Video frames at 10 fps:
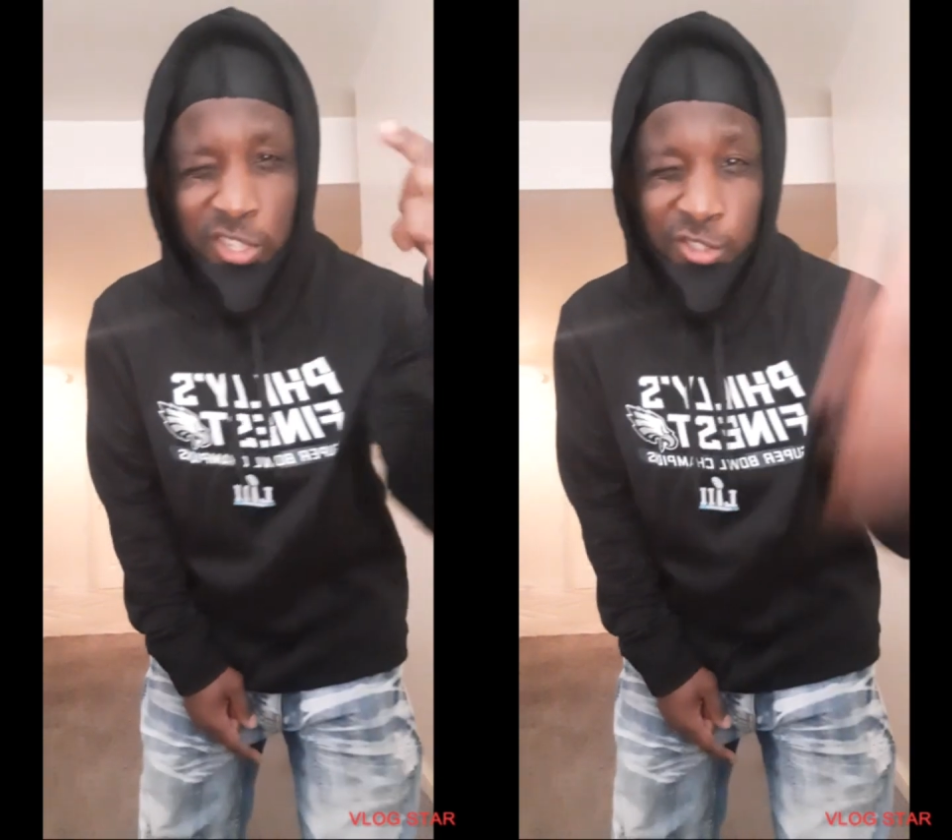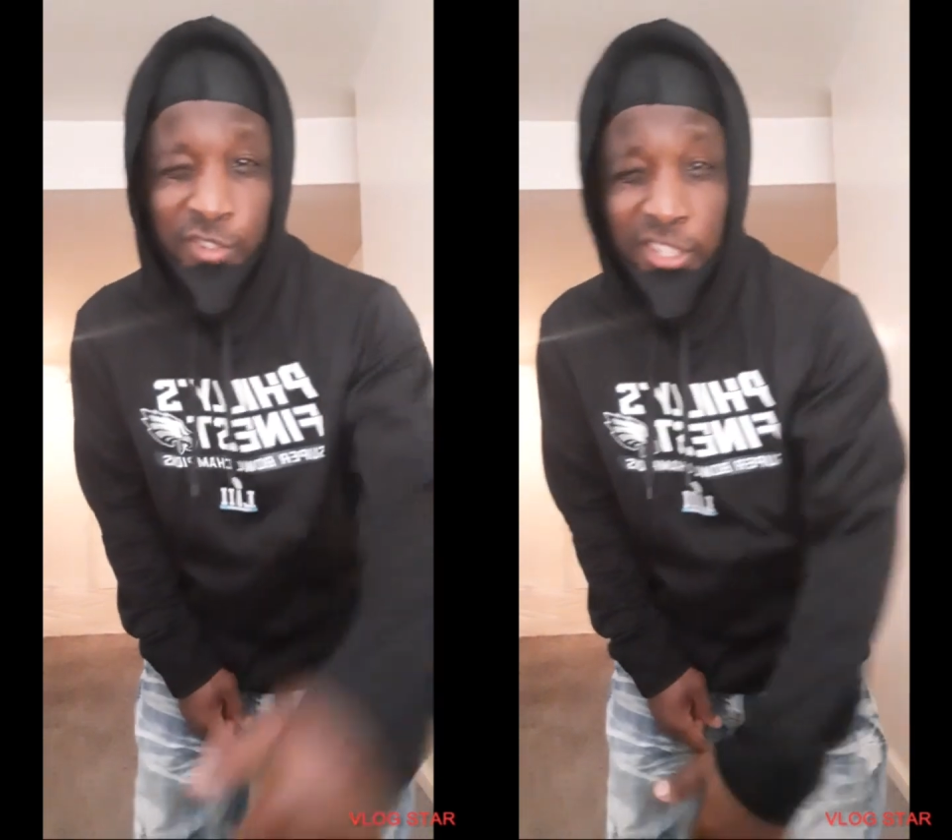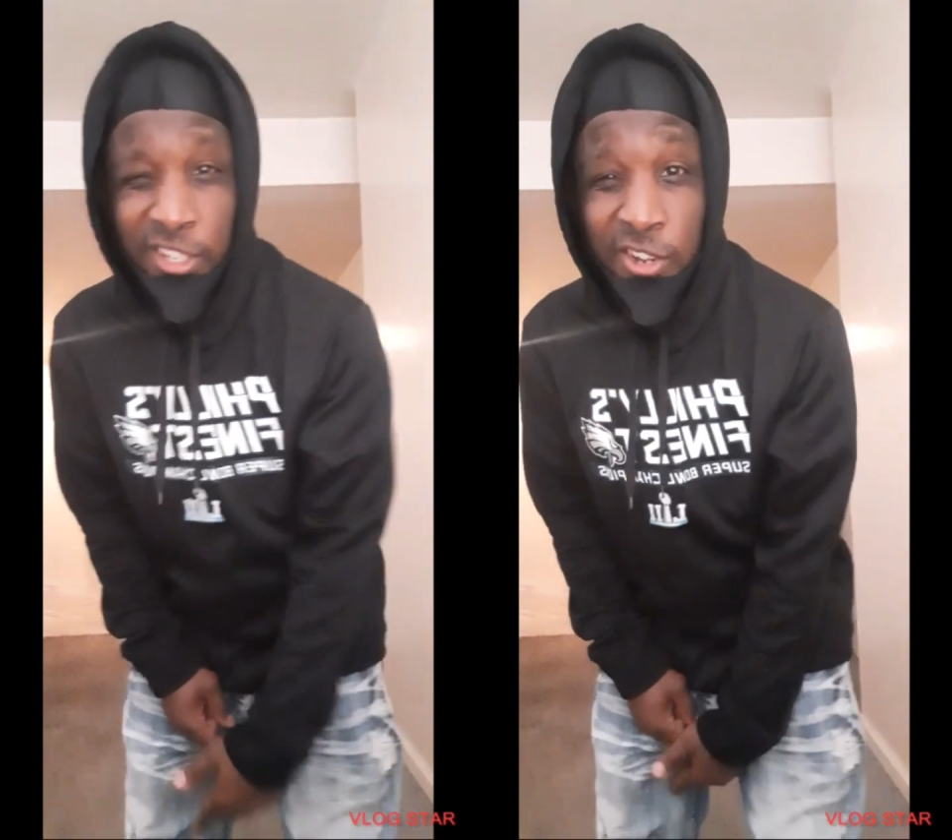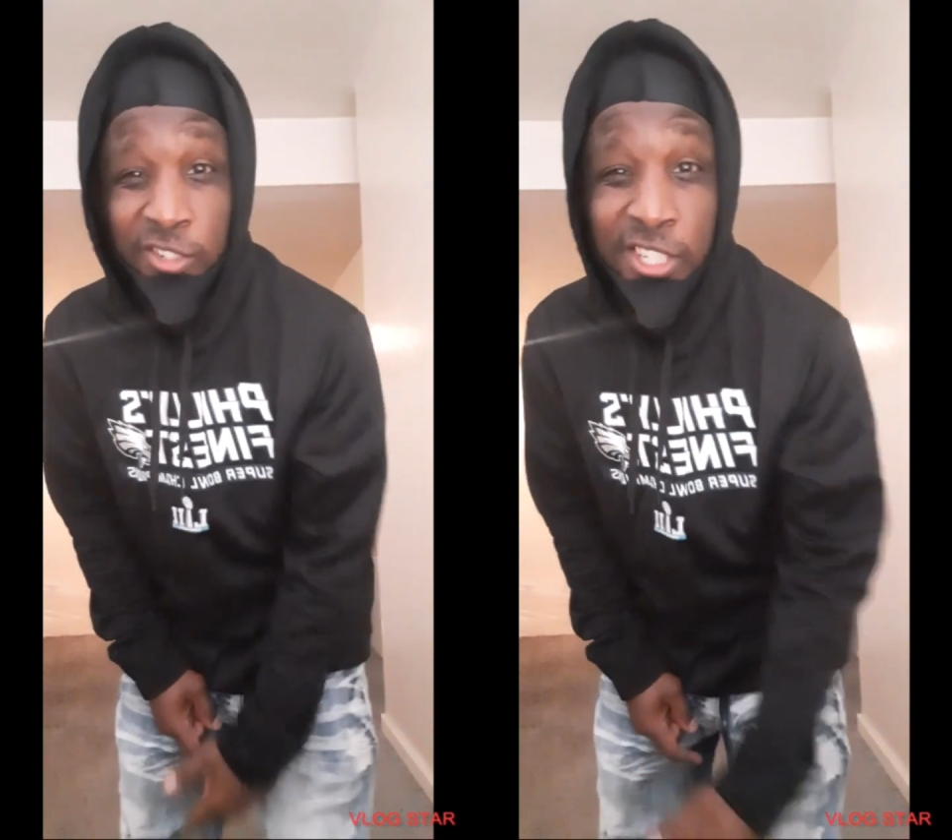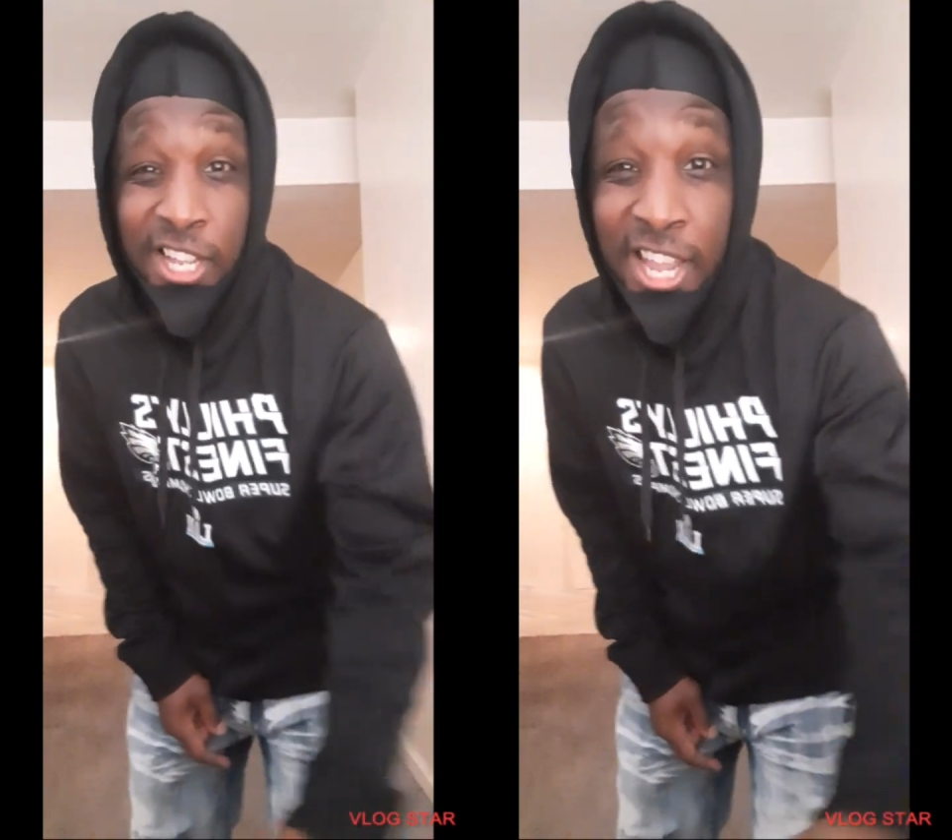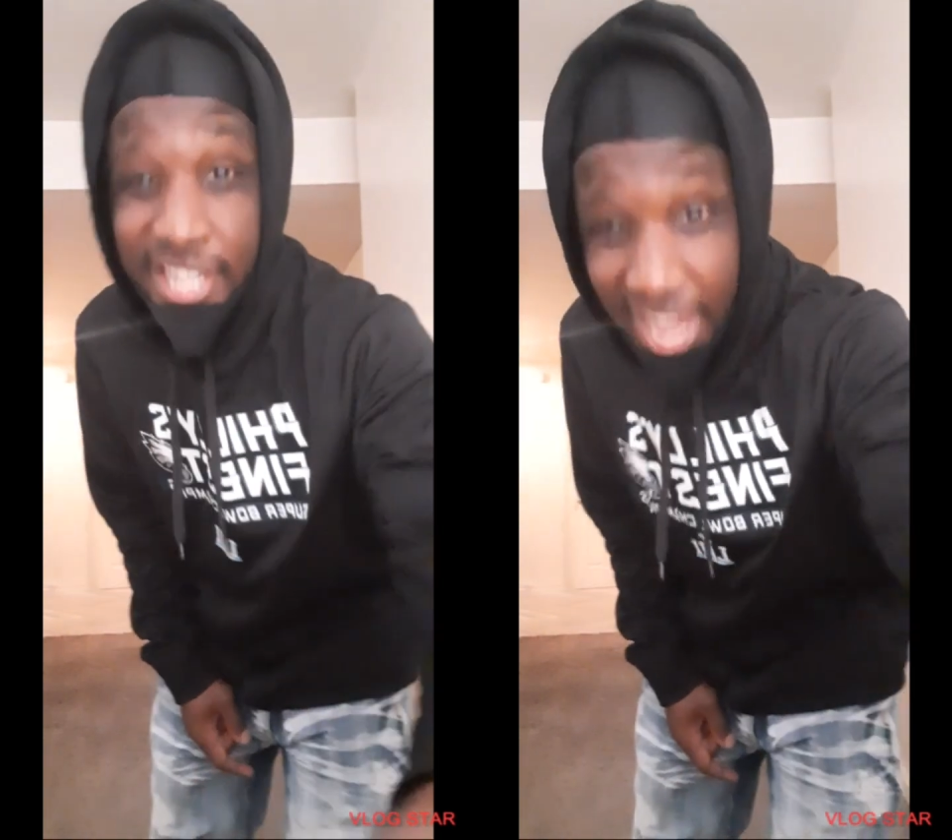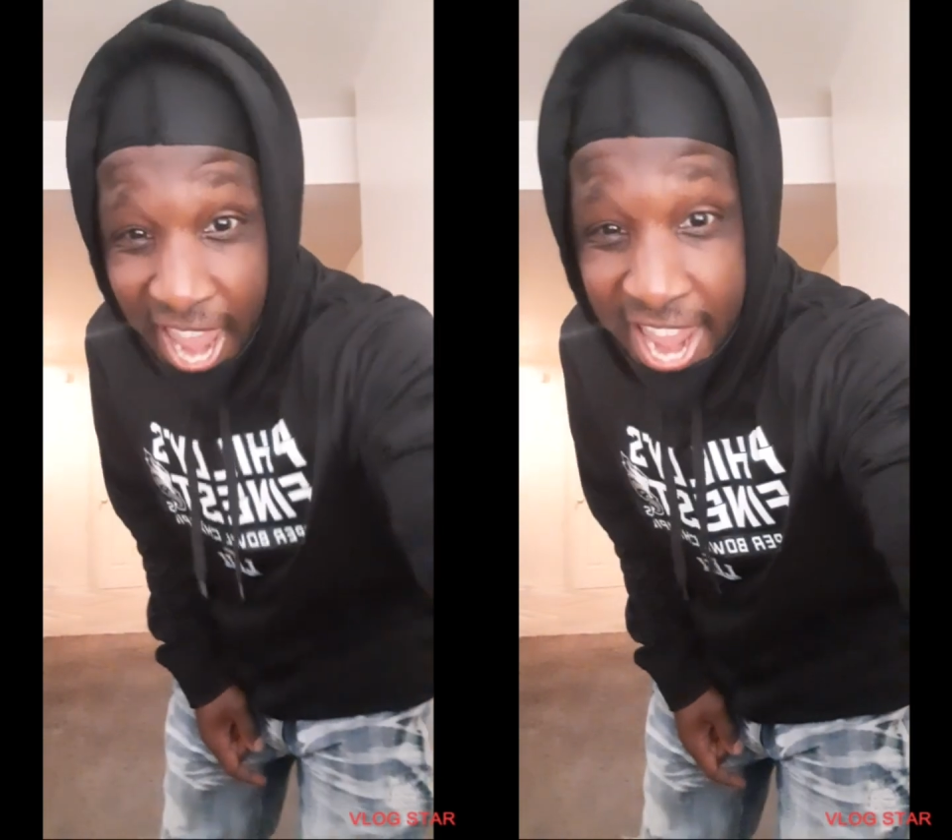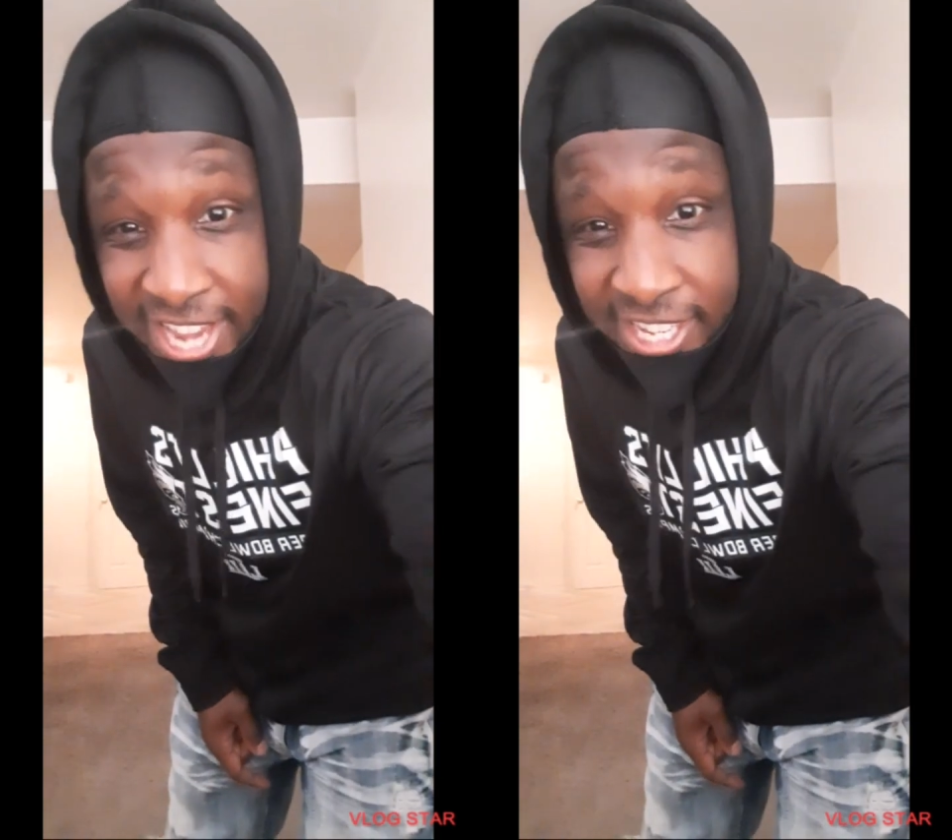this video. Yeah.